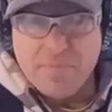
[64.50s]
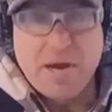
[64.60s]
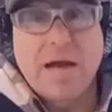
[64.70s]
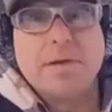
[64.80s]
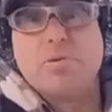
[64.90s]

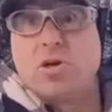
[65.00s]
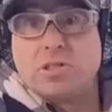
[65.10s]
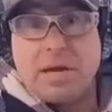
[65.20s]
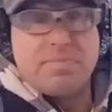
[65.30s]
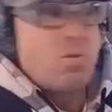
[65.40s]
behind it
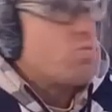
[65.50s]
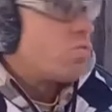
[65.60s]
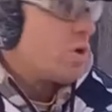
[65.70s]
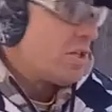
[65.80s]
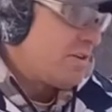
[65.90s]
because I'm
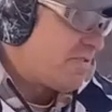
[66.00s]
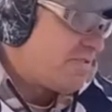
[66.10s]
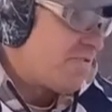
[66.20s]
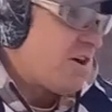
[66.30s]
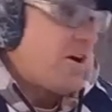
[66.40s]
really
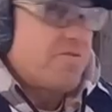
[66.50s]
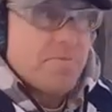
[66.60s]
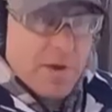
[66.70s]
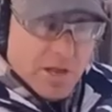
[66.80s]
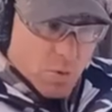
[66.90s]

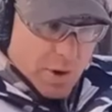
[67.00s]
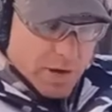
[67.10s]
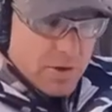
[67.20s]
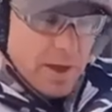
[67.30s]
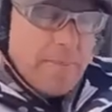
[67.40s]
familiar with
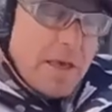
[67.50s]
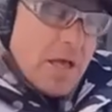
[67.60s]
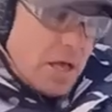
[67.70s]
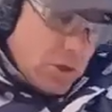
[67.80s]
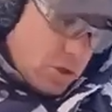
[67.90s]
it. Okay,
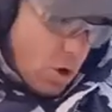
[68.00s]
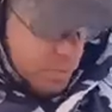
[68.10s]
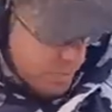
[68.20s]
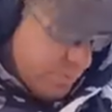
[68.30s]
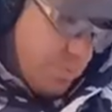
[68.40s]

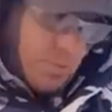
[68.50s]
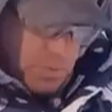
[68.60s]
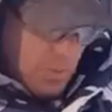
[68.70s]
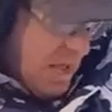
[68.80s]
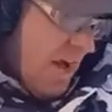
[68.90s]
so
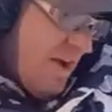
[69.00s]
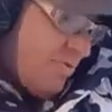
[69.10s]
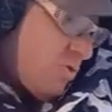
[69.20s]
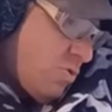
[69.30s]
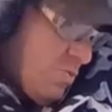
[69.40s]
after